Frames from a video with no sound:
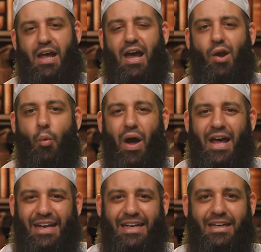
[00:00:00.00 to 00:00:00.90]

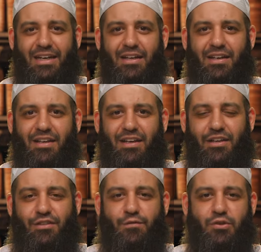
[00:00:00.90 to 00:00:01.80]
Al-wahan
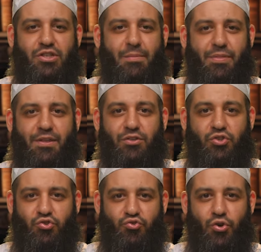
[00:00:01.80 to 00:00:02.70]
is for something
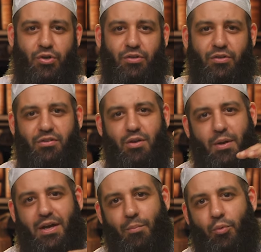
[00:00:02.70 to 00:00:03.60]
strong to
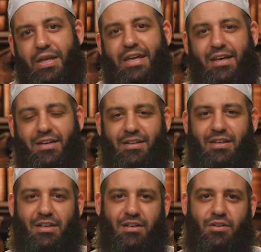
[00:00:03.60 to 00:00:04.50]
become weak.
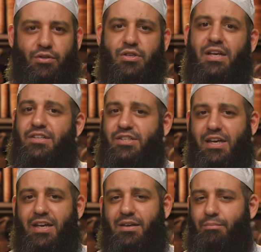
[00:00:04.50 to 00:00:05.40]
So he's
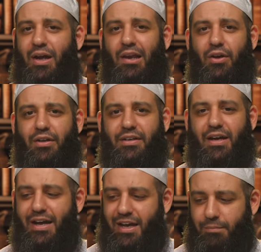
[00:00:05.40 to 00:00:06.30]
saying, my Lord,
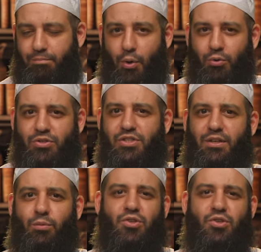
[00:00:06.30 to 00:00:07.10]
I had bones that